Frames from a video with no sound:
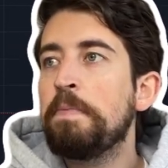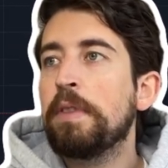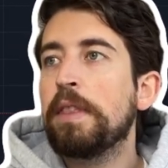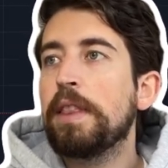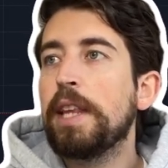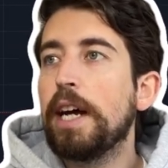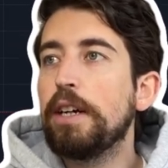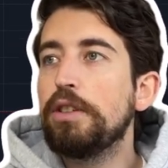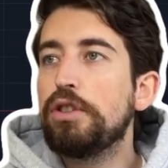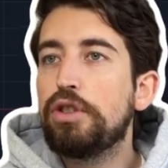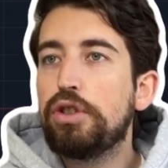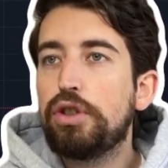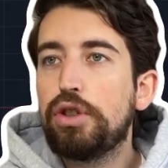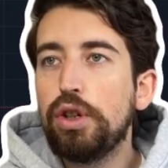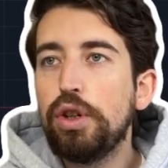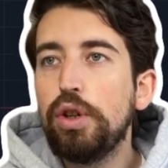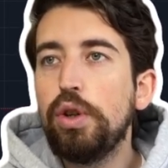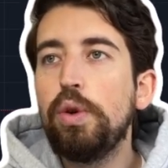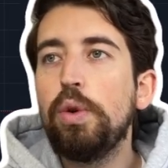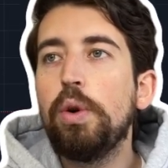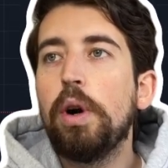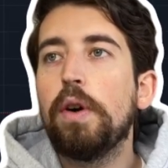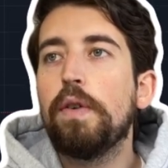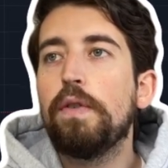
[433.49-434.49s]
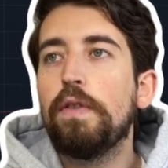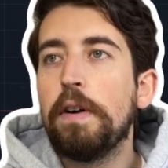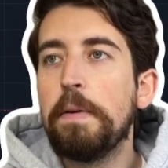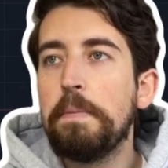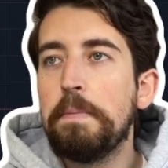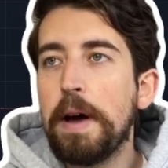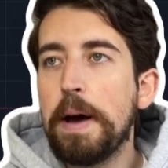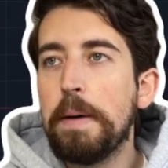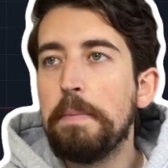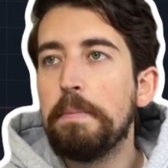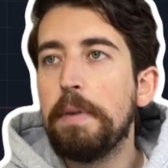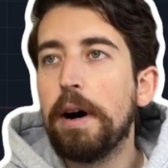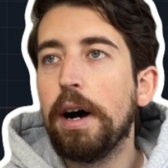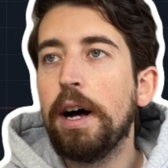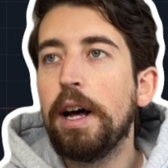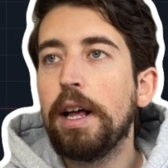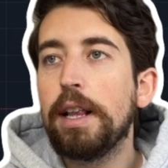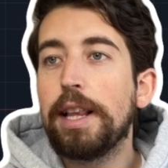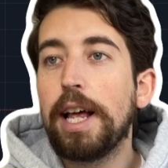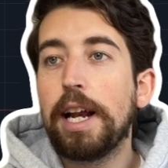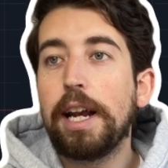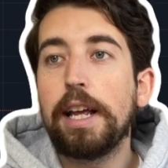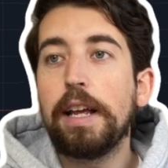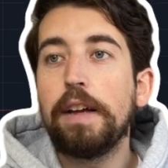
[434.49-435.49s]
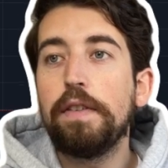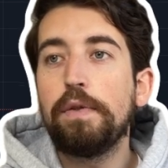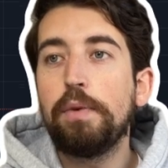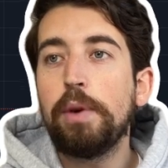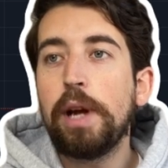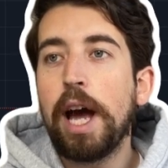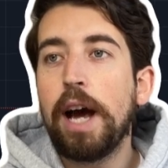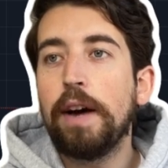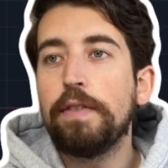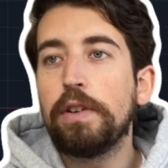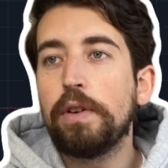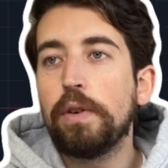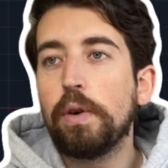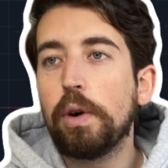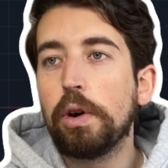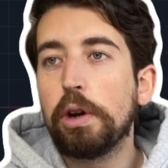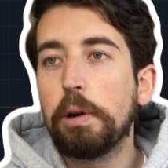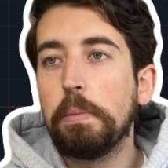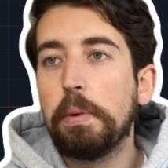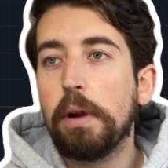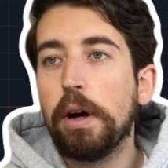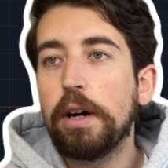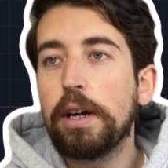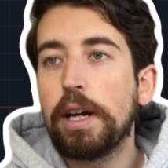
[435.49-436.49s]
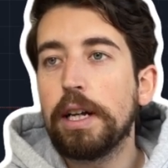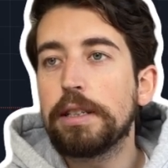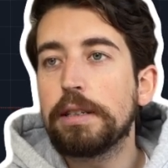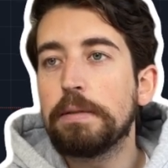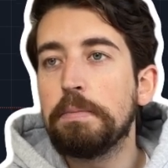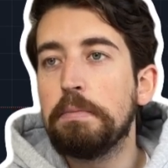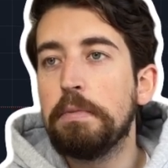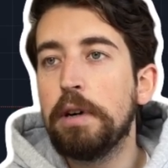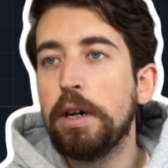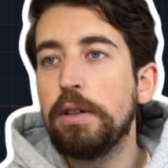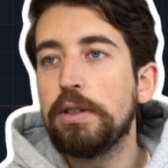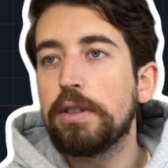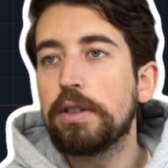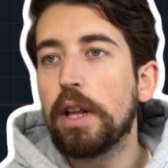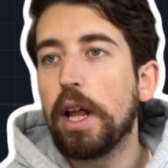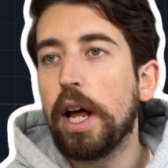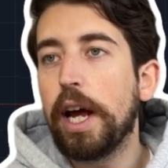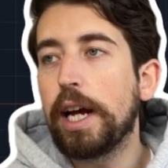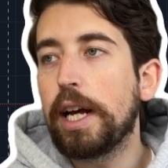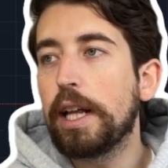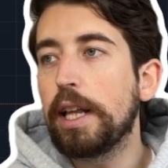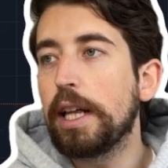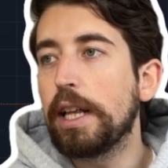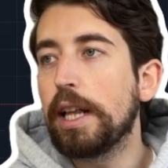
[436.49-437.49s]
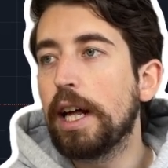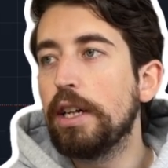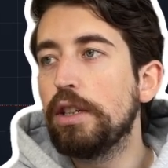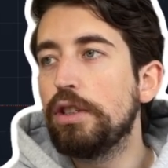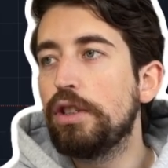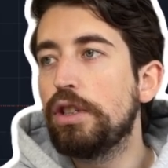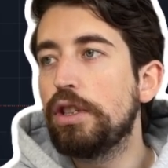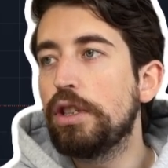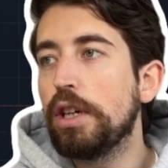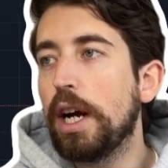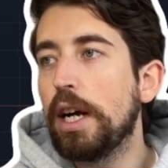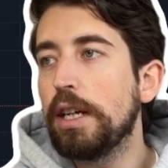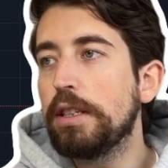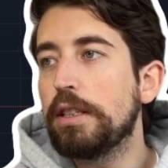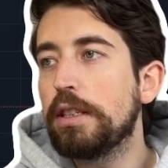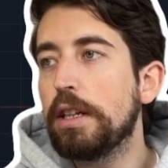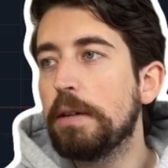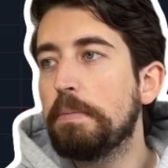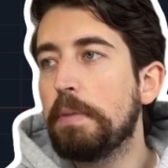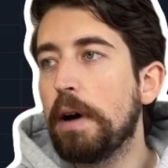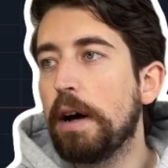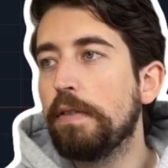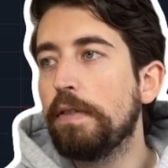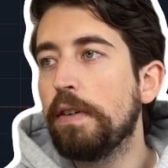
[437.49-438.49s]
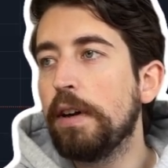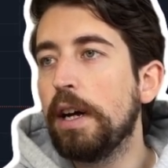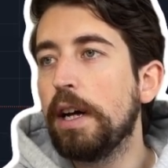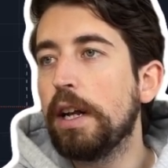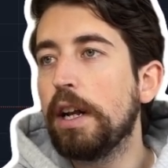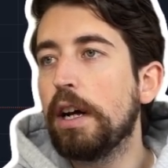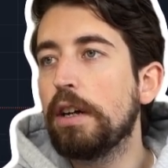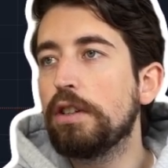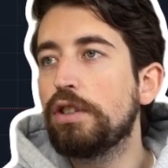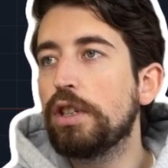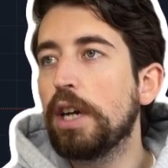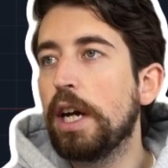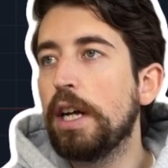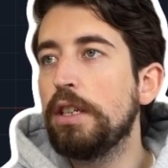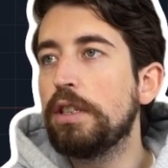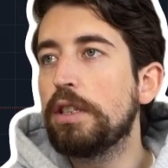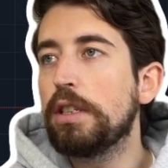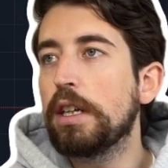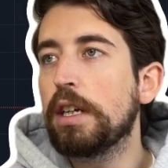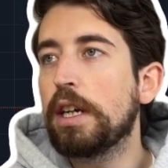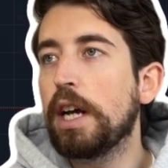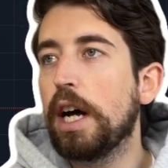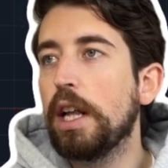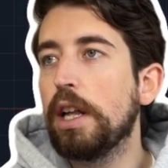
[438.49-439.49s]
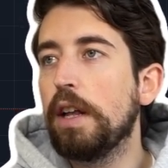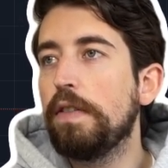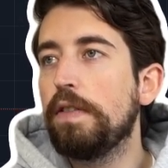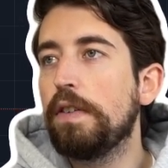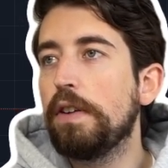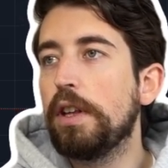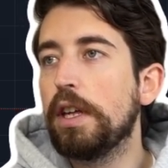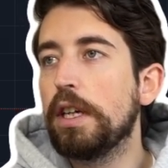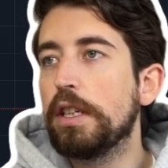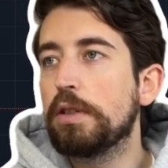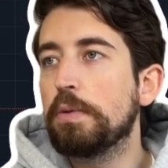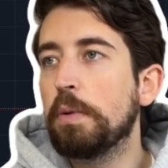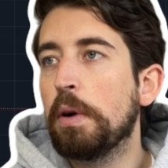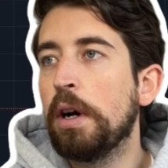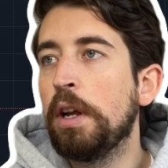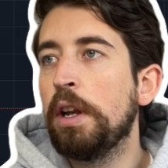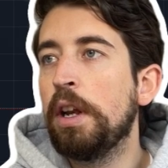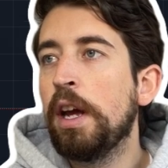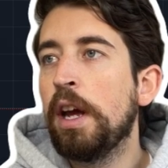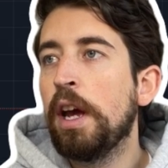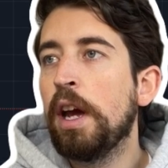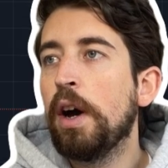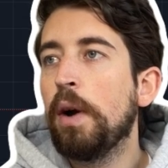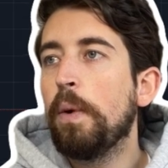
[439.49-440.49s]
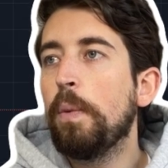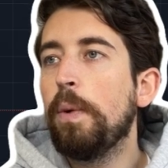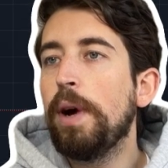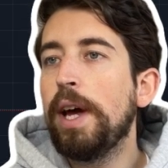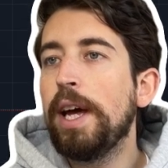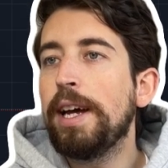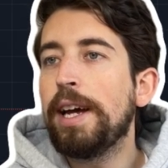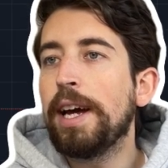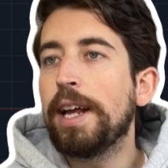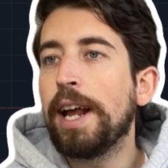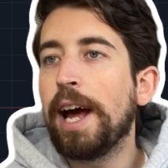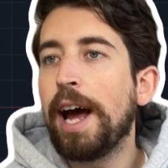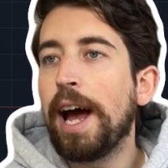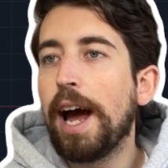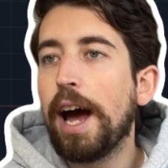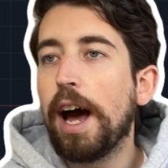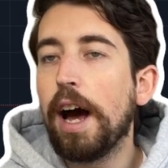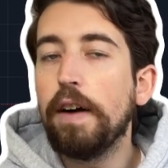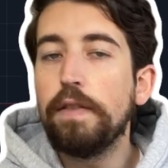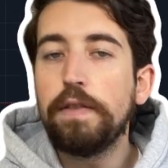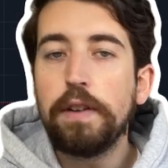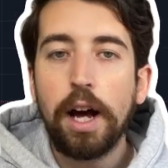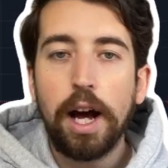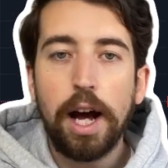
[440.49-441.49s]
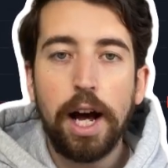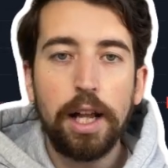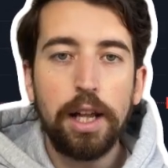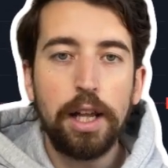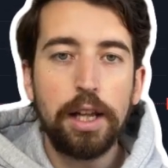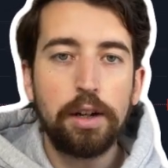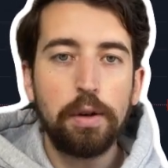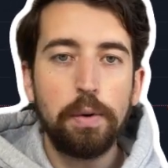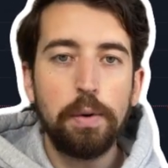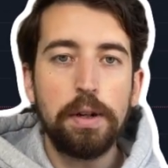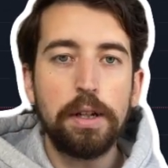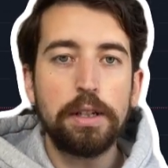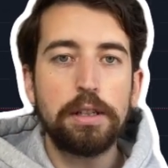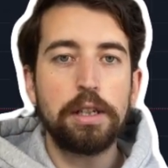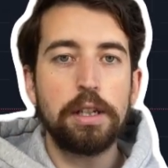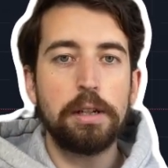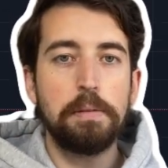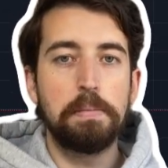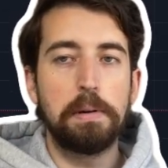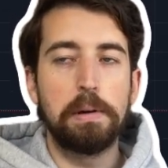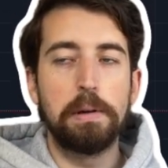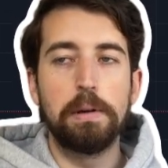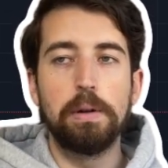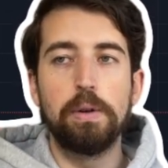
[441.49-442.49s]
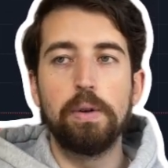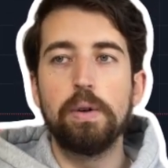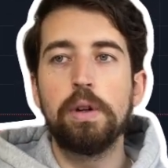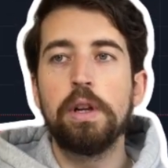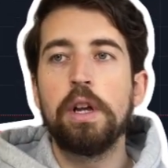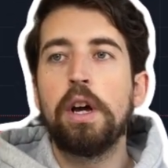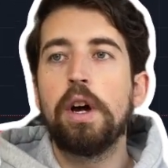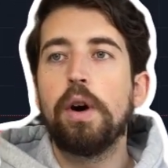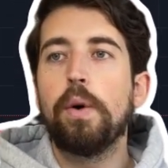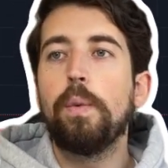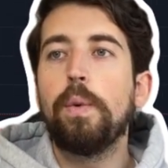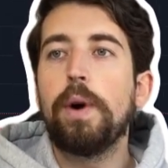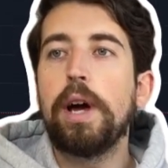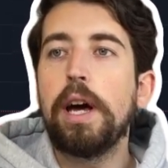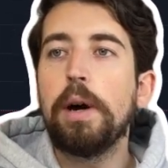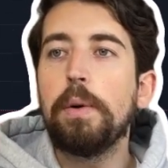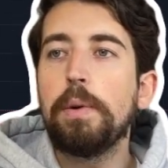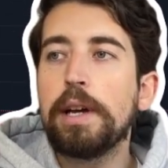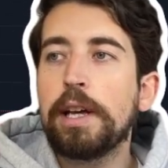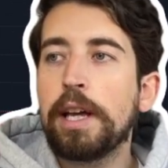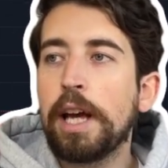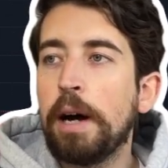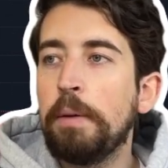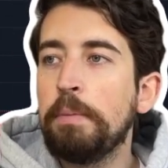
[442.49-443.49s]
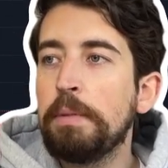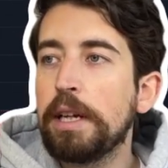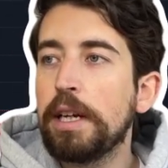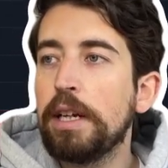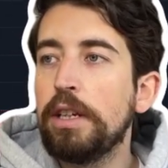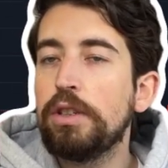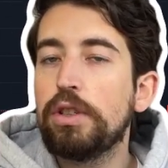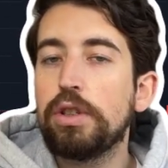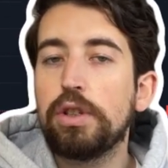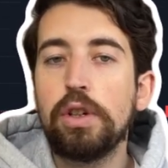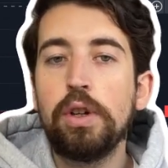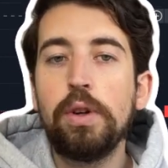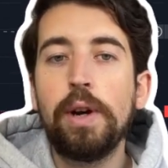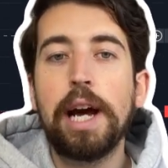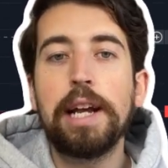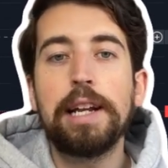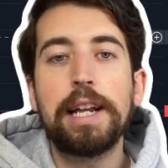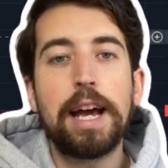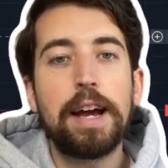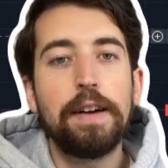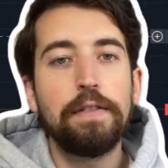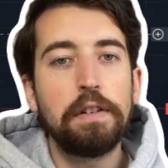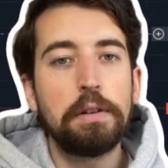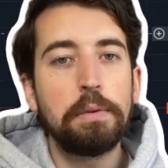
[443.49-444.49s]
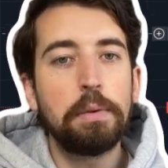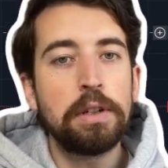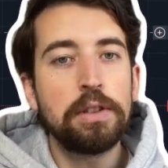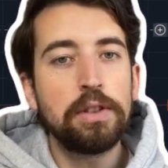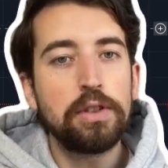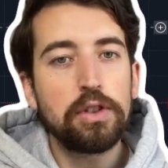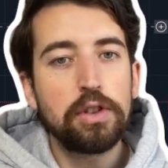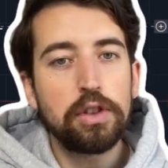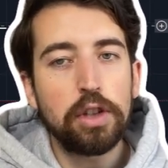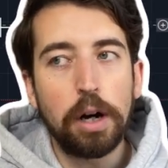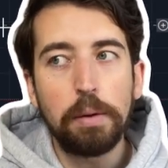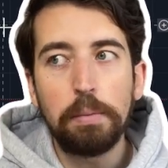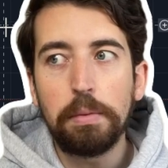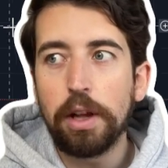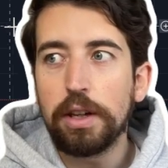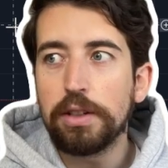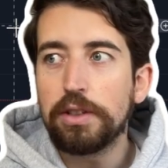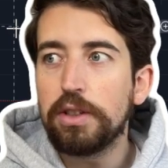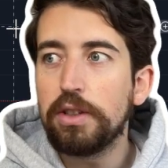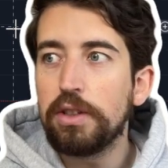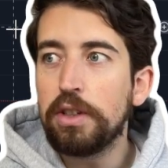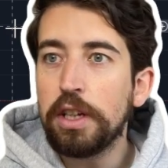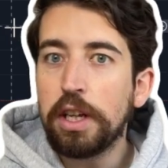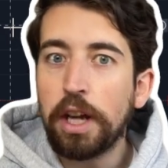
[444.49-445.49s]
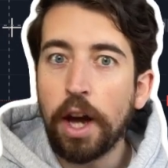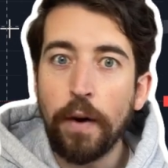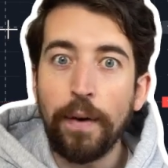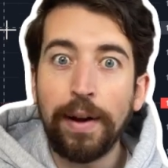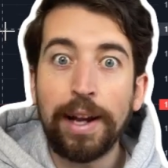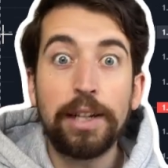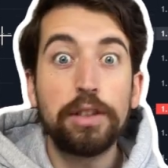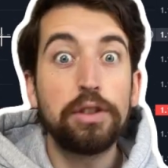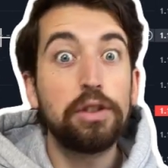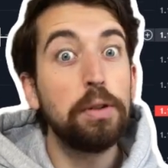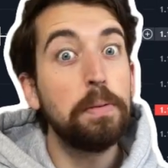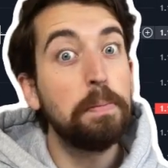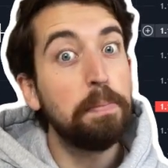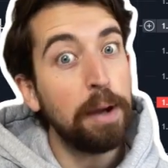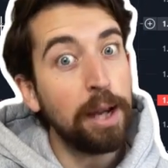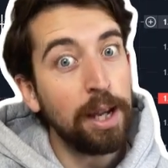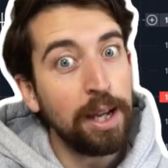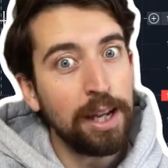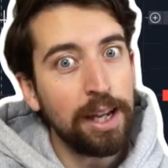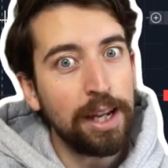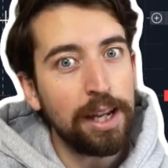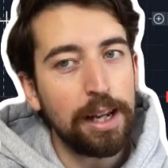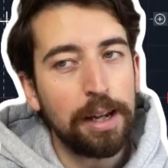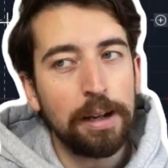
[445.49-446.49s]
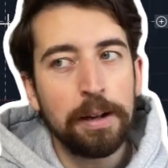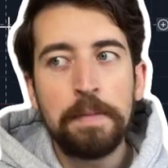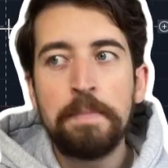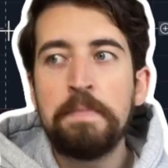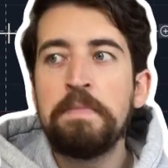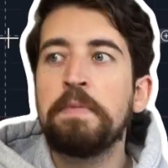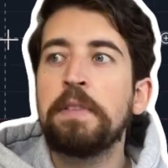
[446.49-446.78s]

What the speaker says: Now do remember that if we have an order block, it's most likely that just above it, and I'll change the color for this one, we're going to have a liquidity pool where we're coming into and everyone's stop losses are going to be.